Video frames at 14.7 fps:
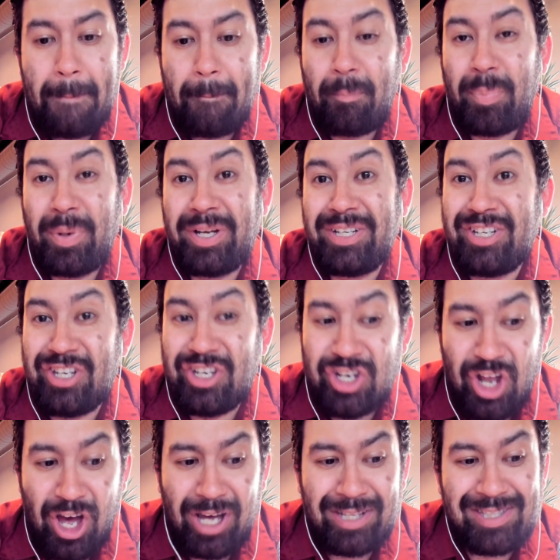but
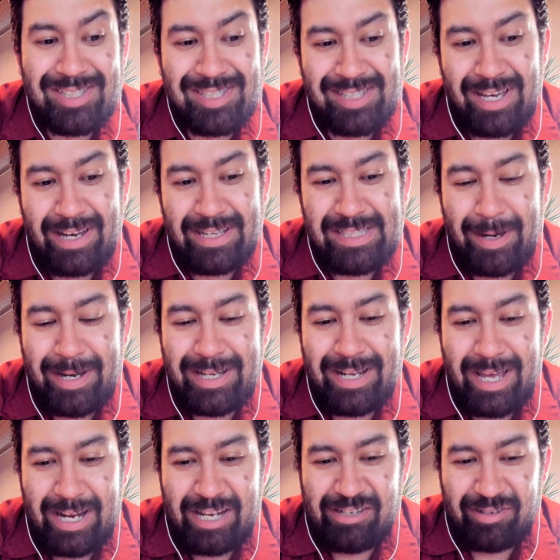not signed by an
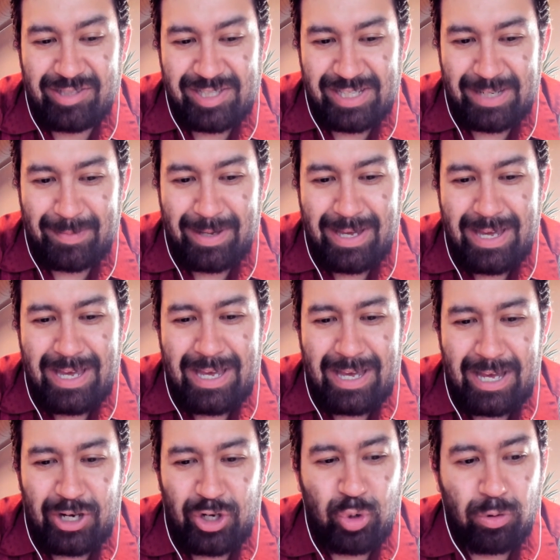NHL team
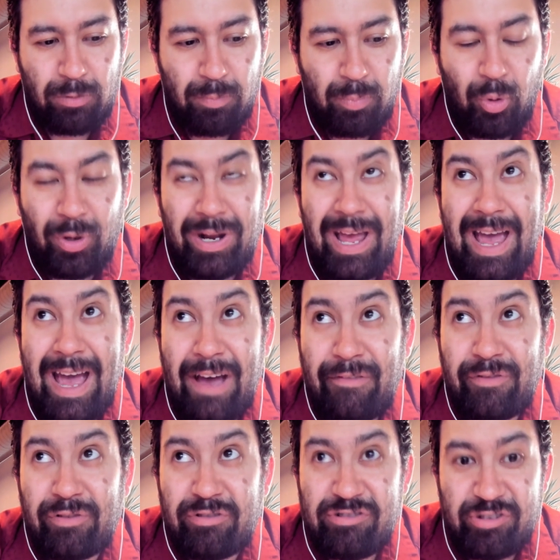and who were born
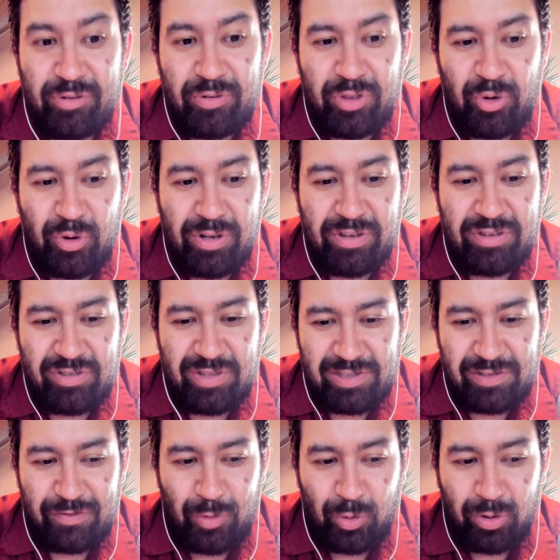after June 30th,
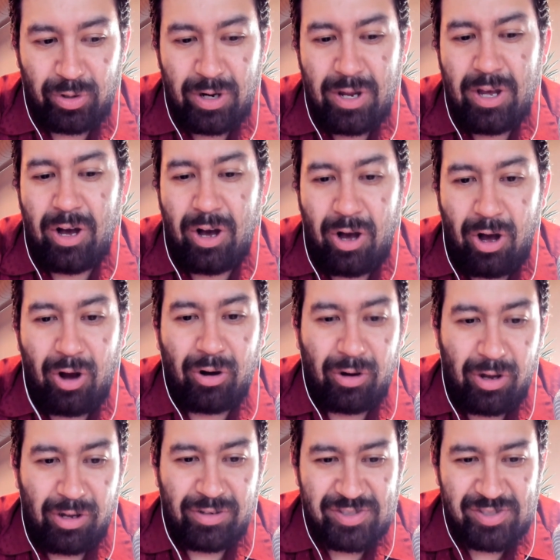2004, are
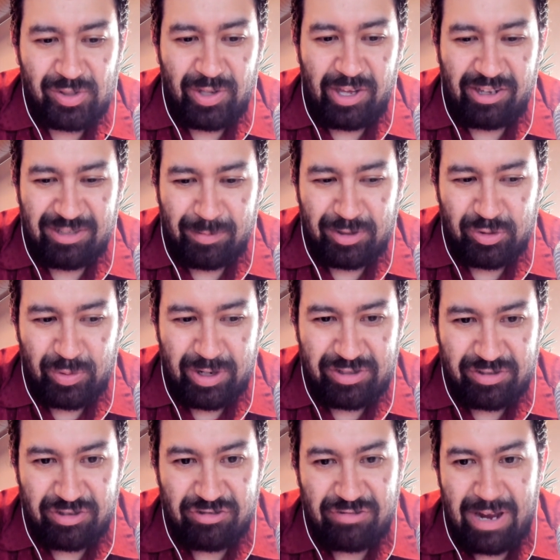also eligible to
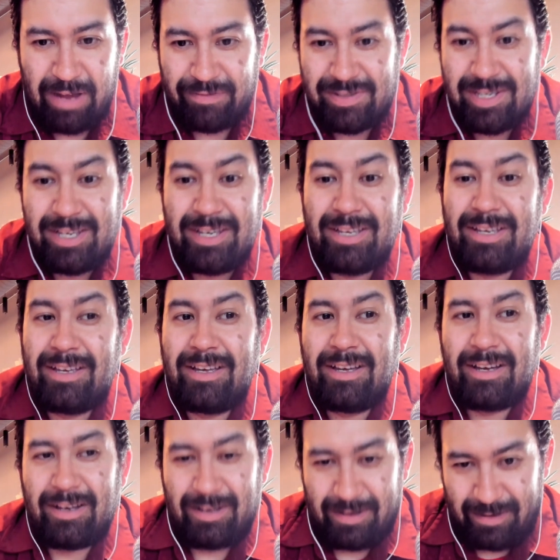re-enter the draft.
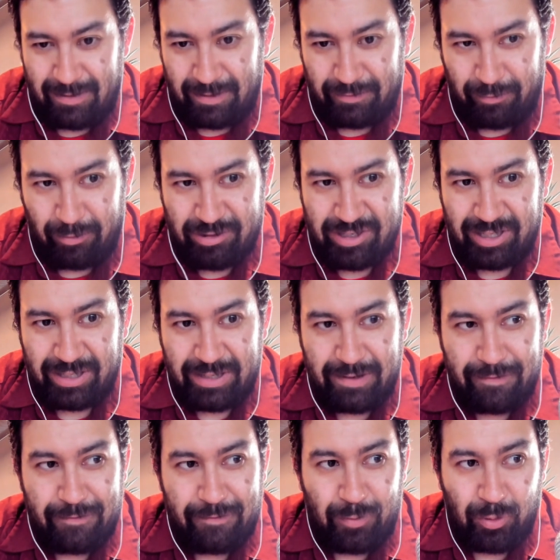Unfortunately
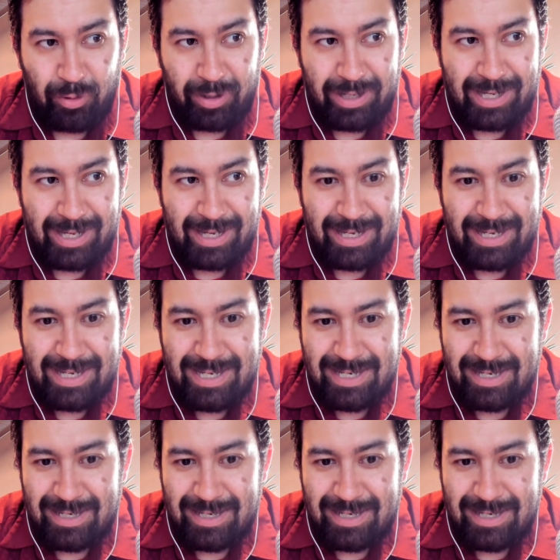for King, he